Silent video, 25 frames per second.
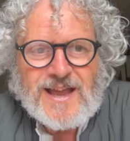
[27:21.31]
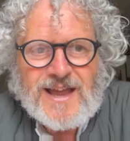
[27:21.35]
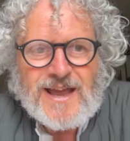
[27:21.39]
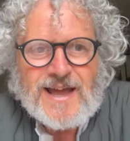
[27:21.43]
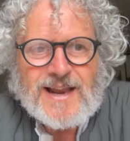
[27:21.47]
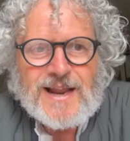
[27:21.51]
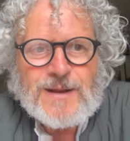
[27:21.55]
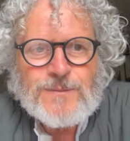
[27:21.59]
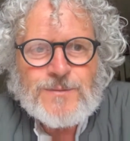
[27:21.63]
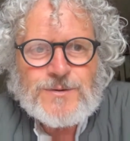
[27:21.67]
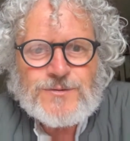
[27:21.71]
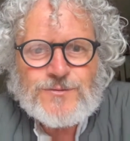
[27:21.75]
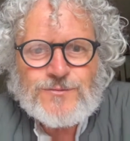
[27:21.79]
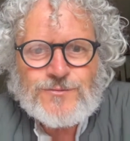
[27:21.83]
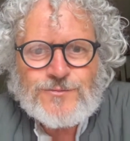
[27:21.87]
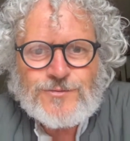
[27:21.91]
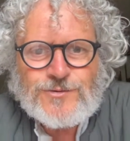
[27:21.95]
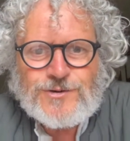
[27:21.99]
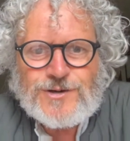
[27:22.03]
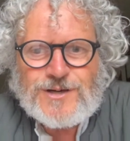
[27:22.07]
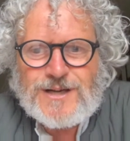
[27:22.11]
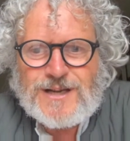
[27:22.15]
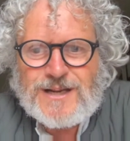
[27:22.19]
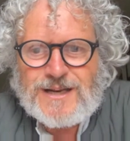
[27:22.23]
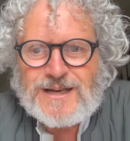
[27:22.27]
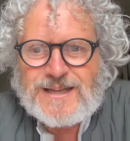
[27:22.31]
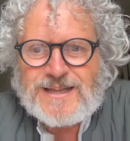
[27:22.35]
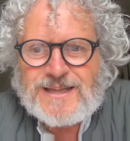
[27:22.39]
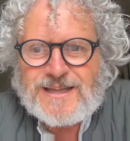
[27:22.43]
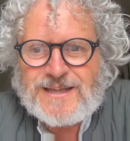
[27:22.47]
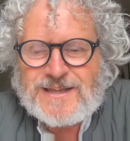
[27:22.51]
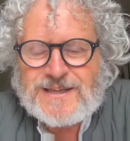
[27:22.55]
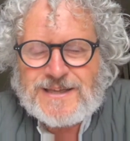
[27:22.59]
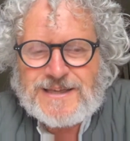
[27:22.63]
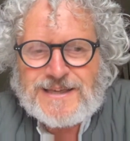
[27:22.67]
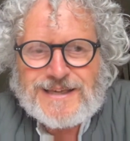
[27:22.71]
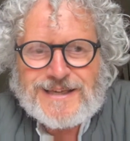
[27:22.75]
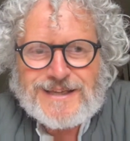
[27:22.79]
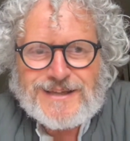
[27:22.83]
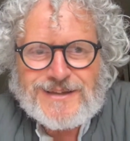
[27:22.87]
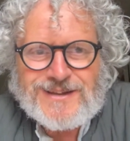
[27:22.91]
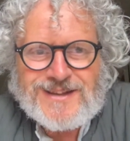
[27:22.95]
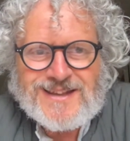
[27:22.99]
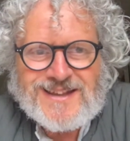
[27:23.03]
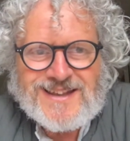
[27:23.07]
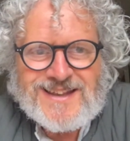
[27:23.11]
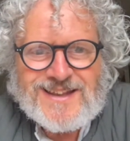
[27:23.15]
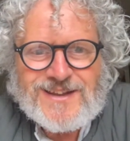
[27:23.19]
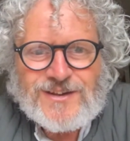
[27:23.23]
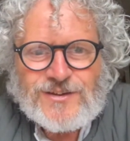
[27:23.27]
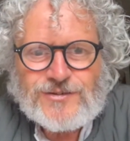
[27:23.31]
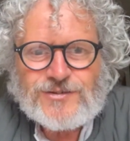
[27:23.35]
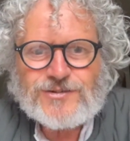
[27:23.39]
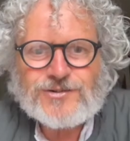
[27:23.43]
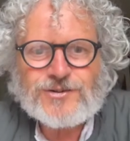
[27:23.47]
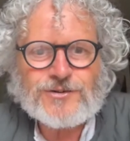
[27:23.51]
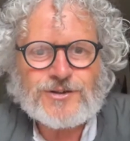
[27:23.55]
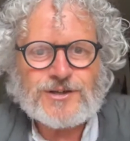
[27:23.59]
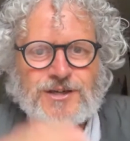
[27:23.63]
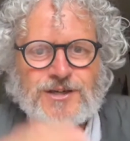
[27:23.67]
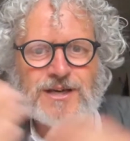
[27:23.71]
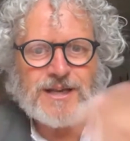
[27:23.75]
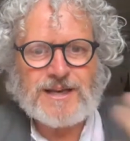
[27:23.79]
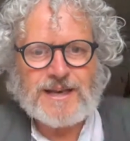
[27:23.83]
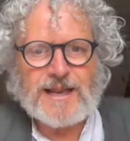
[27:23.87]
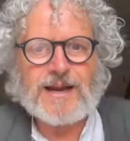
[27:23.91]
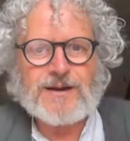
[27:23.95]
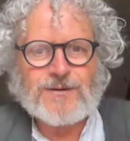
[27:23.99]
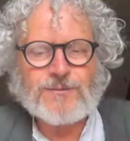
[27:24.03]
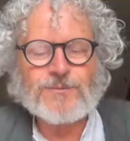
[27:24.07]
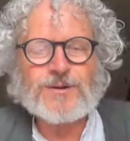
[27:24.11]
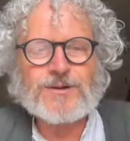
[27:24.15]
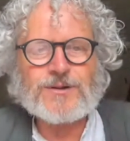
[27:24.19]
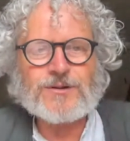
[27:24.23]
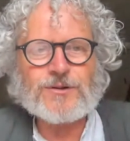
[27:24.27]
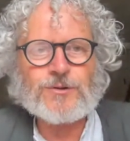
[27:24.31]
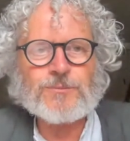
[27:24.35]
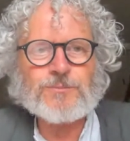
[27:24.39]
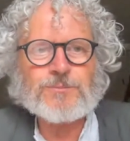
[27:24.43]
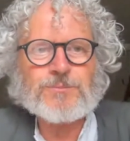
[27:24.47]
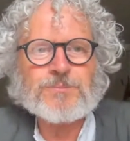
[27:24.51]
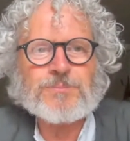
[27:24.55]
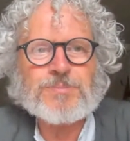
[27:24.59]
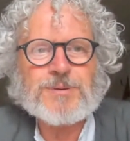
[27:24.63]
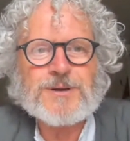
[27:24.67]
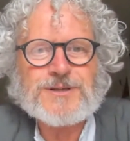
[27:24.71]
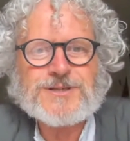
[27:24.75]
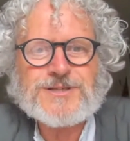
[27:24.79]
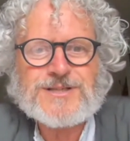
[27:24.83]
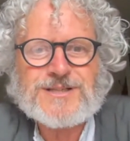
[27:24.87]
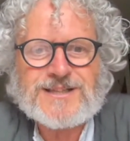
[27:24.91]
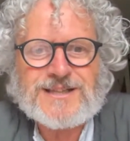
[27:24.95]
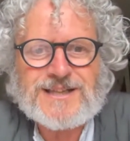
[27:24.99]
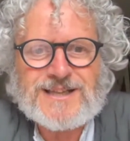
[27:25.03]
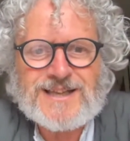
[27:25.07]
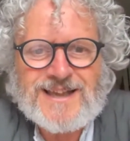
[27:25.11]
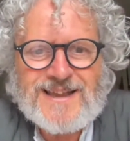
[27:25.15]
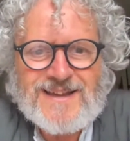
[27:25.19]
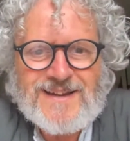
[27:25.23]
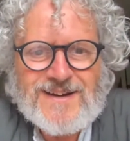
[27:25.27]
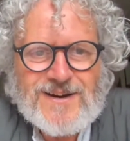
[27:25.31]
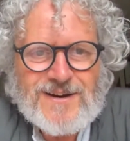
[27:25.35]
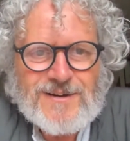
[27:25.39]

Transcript: And I was really keen to connect with you personally.